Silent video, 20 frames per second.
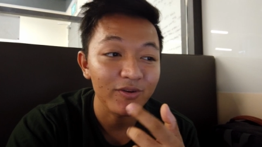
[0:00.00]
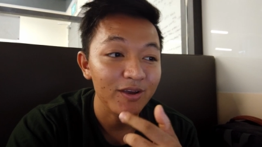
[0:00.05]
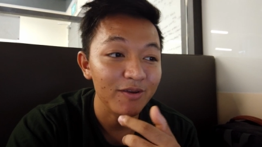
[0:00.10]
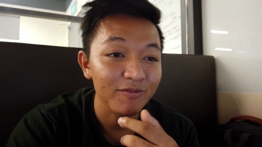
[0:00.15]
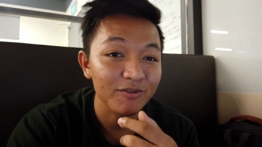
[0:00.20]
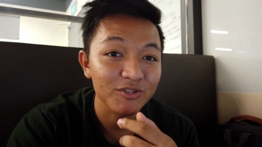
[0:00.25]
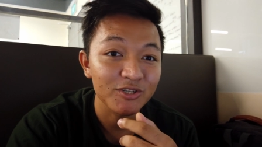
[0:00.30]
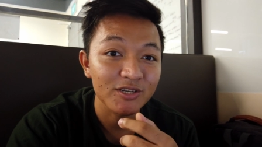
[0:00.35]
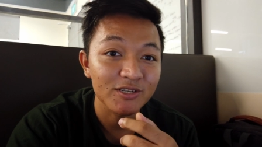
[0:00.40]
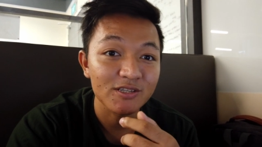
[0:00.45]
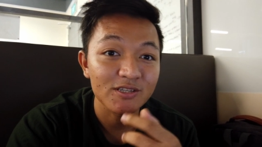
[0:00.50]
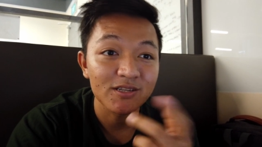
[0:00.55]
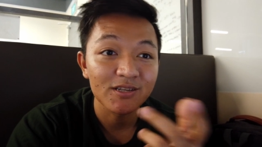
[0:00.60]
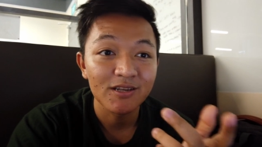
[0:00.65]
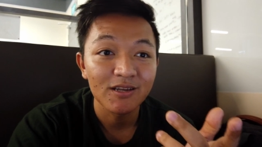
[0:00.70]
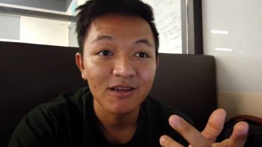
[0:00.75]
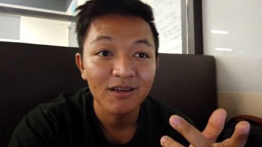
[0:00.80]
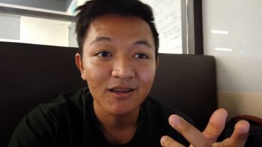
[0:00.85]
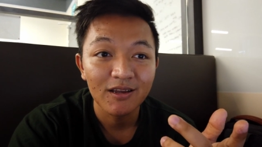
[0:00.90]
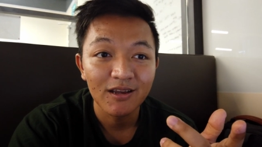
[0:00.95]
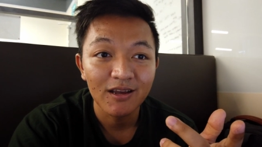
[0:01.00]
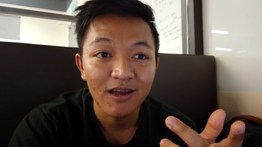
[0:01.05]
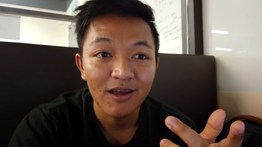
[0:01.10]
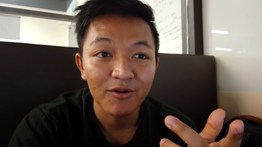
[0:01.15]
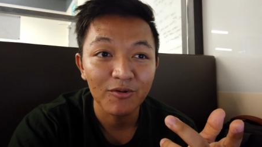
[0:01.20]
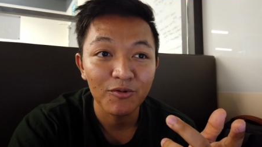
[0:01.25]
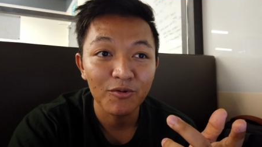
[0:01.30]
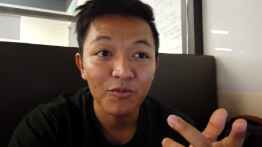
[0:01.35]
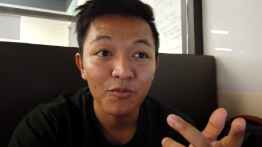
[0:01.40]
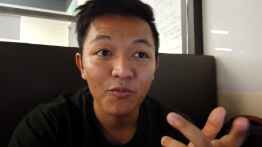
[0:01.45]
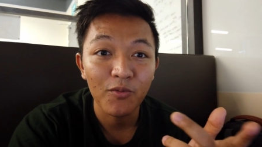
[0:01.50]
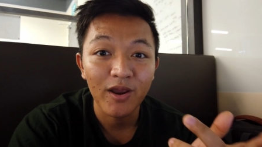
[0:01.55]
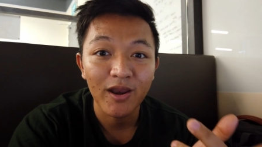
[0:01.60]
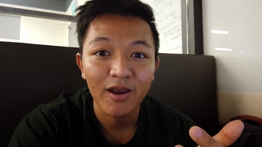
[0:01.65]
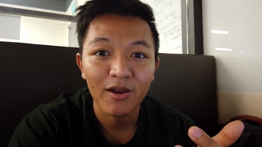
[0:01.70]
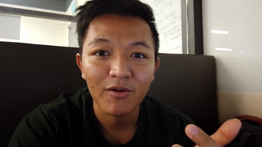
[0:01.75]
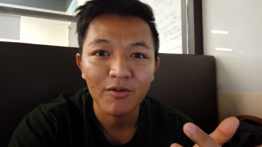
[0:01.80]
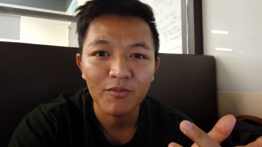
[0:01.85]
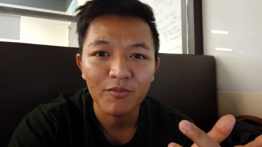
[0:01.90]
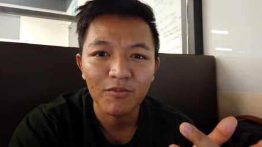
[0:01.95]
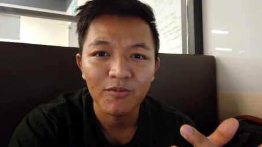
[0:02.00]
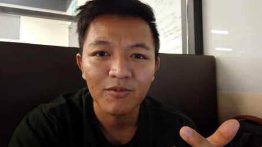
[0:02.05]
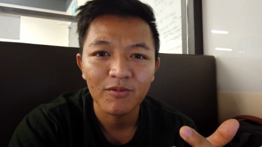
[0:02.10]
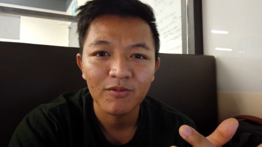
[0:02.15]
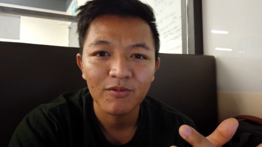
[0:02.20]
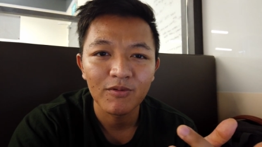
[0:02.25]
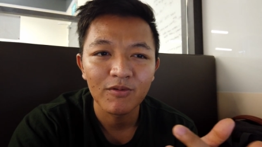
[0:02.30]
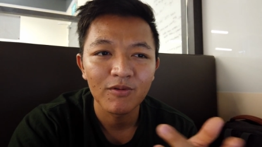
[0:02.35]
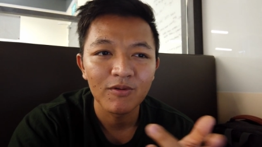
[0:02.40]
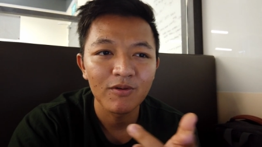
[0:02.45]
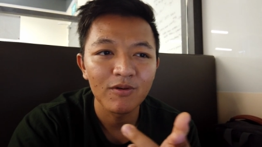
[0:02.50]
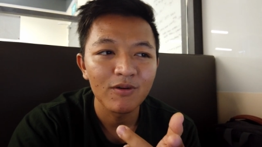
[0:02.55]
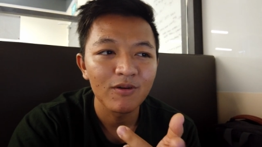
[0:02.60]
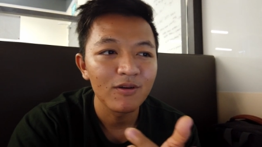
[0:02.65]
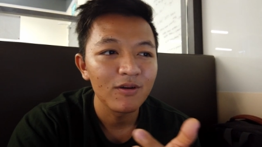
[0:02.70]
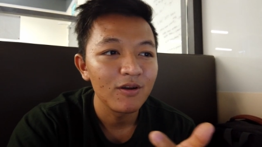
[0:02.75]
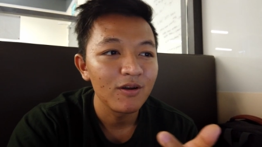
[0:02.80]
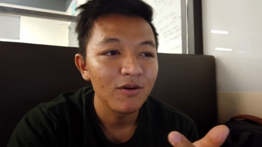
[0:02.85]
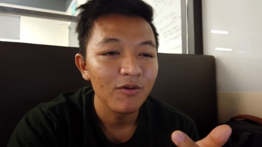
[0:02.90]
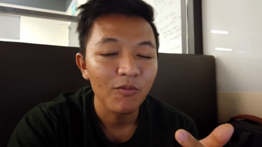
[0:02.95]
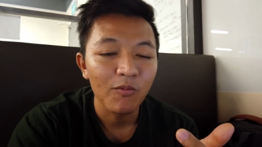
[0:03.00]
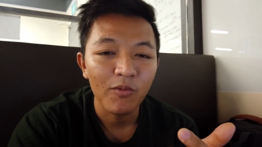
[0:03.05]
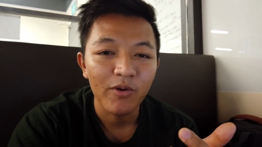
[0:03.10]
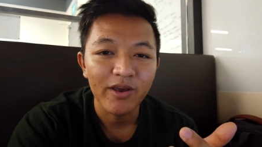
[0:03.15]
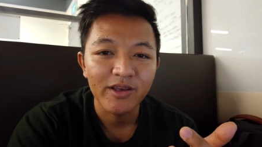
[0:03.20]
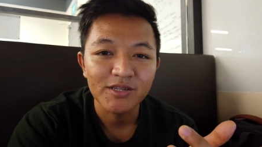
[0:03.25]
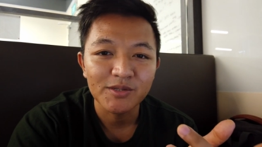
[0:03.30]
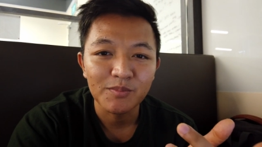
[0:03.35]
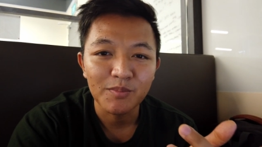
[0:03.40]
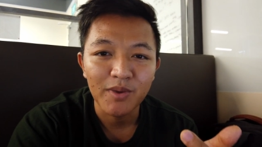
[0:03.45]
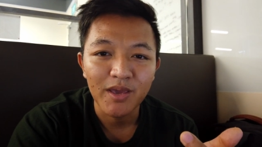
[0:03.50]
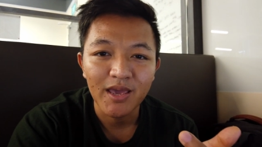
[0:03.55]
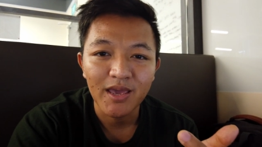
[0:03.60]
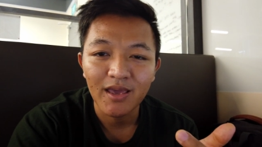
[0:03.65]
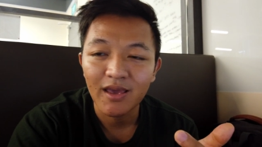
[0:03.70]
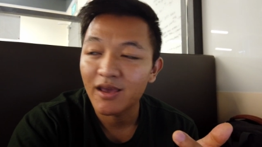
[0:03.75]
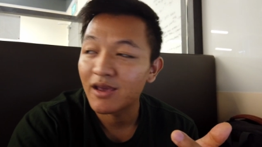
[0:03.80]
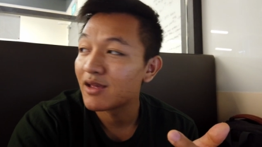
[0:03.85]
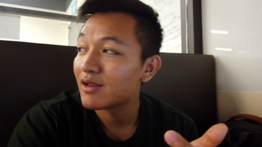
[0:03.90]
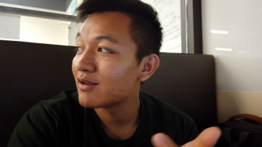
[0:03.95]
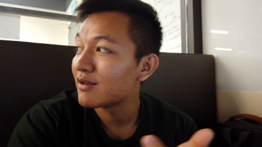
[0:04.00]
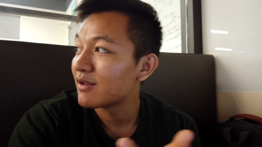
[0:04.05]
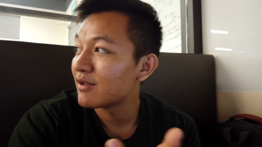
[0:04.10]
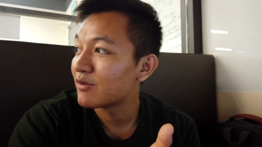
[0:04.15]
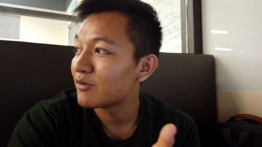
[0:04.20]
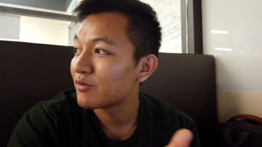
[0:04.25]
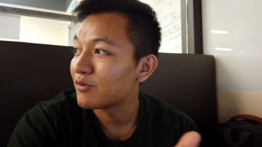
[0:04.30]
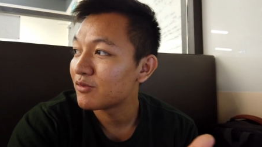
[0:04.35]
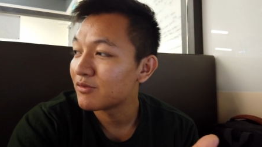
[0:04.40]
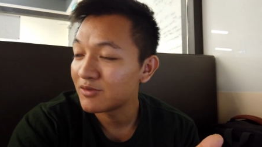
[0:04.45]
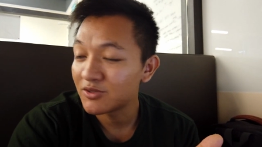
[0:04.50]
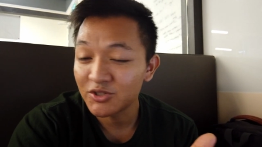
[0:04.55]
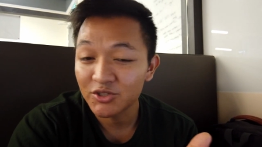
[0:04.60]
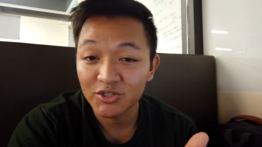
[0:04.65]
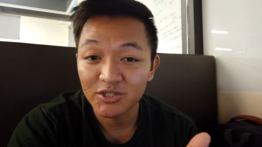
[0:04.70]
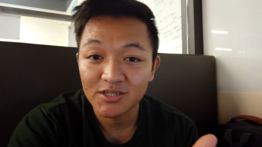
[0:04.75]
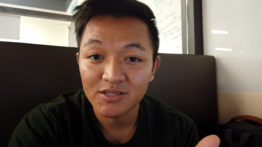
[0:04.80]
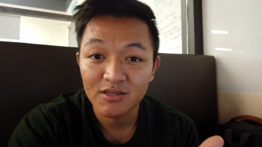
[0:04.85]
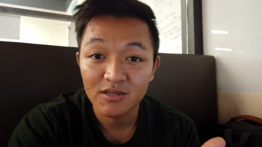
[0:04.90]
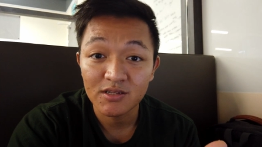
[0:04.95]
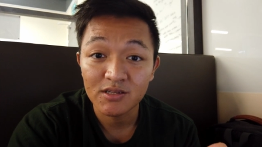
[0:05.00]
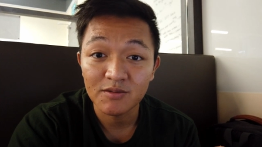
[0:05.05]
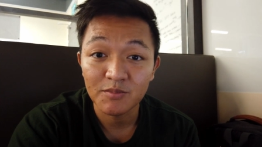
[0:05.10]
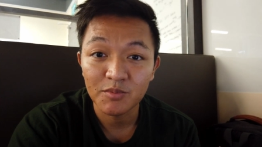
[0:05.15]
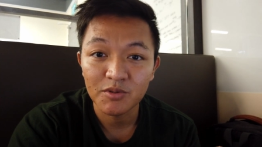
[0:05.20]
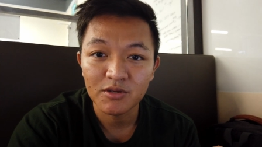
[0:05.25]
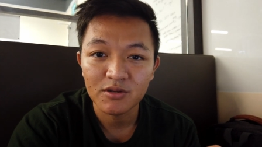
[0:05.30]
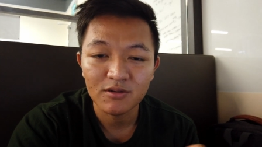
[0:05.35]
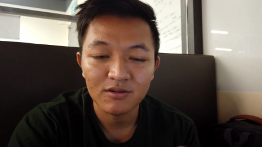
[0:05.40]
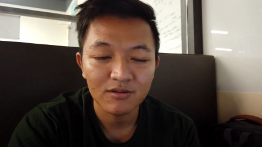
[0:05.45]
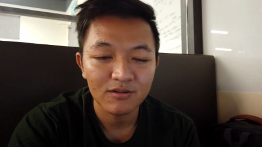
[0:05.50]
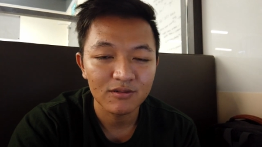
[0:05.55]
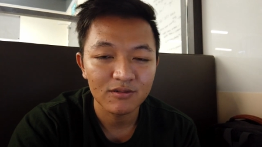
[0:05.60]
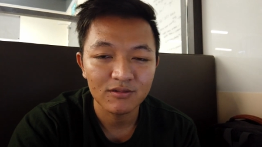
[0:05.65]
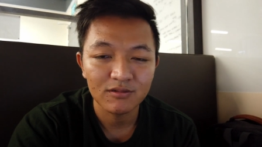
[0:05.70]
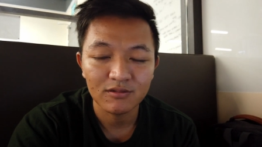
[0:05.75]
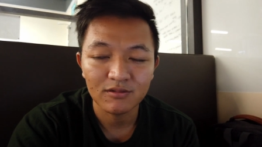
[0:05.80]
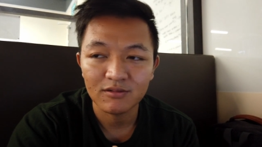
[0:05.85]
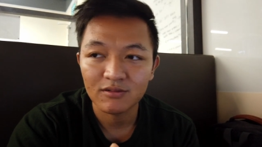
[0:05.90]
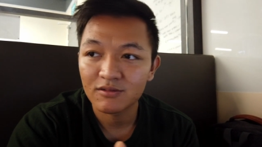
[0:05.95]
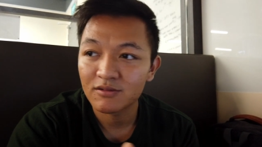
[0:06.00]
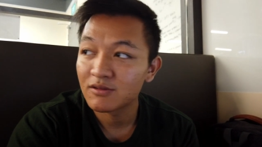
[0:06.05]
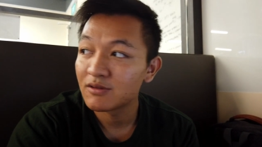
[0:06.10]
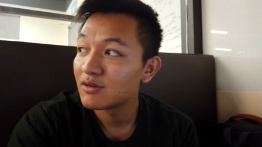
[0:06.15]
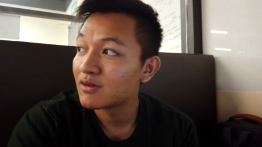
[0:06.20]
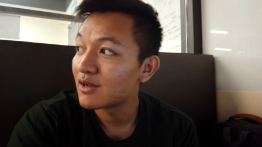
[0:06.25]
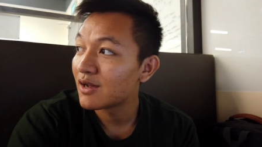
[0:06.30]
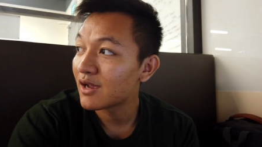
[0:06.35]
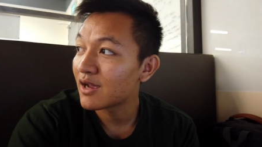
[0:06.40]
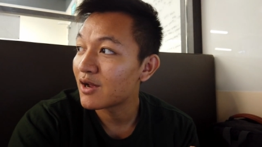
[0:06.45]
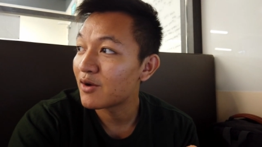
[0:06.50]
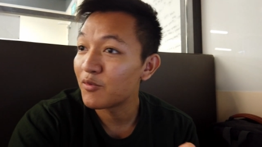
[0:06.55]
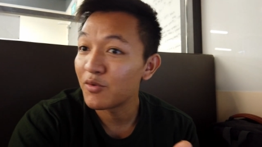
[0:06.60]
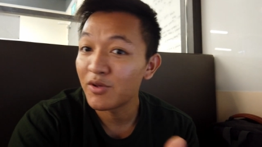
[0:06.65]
have a chance. I don't know right now where it's May at. I don't know, she just disappeared, so I